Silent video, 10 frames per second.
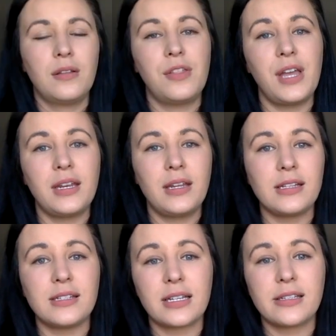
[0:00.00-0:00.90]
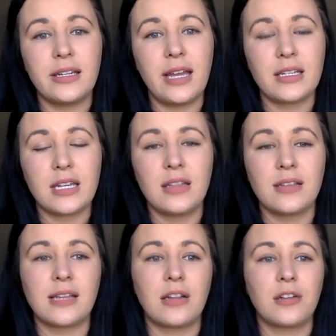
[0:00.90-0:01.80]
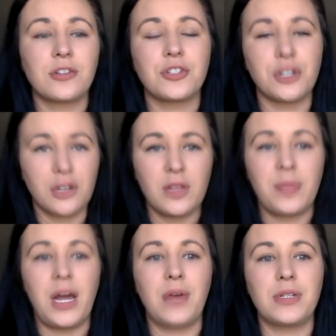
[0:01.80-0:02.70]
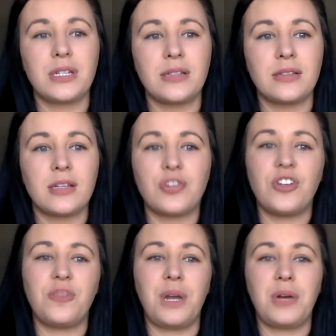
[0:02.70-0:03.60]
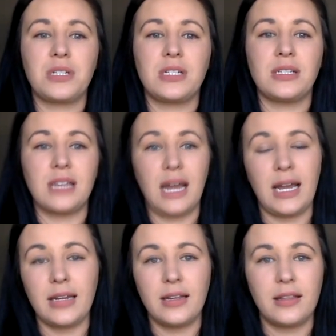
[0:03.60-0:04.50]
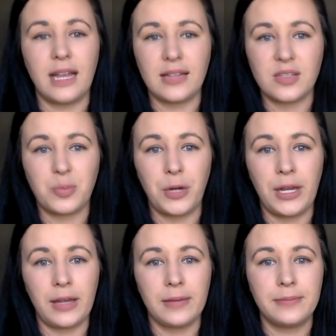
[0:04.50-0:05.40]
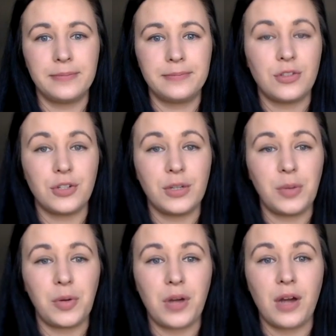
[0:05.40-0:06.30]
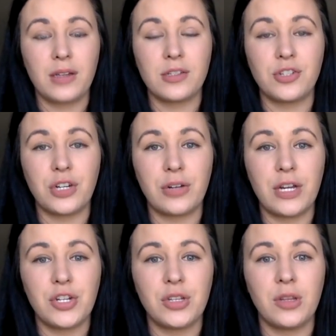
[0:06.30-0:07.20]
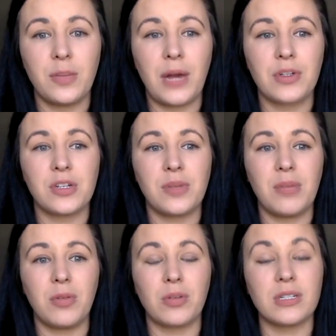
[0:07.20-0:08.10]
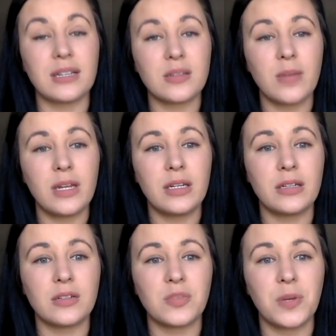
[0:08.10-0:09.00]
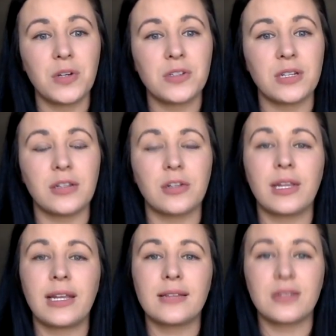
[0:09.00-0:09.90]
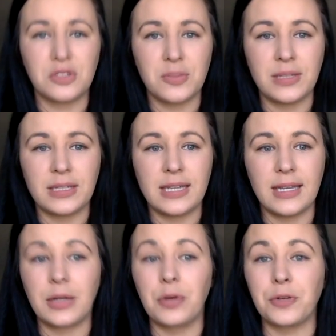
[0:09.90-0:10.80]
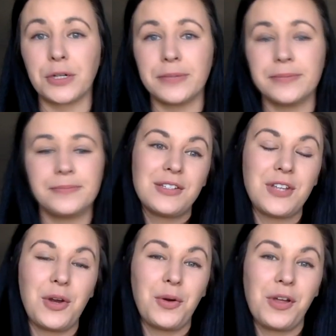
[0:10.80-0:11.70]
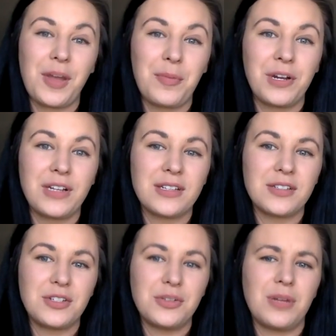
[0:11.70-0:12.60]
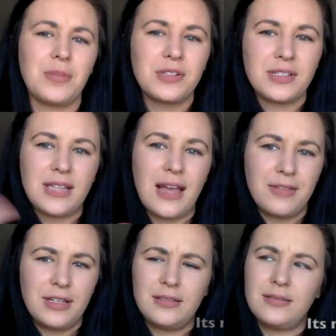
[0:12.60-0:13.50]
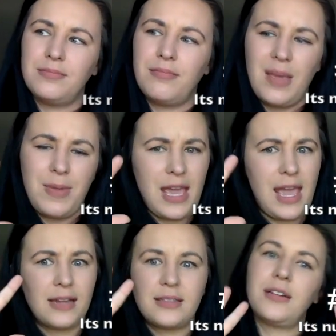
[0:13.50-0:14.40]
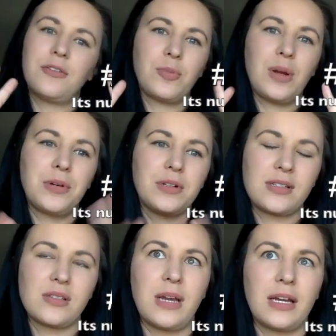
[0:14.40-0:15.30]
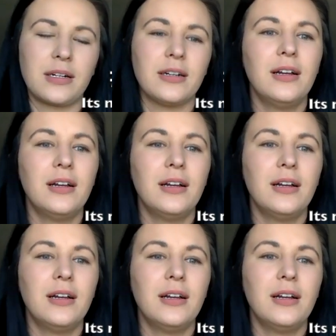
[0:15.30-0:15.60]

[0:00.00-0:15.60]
Then in 1618, the settlers turned on the Powhatans, and Chief Powhatan died that spring. During Pocahontas' generation, the Powhatan people were decimated and dispersed, and their lands ultimately taken over. So that brings us to number 7, maybe 8, I don't remember, doesn't matter,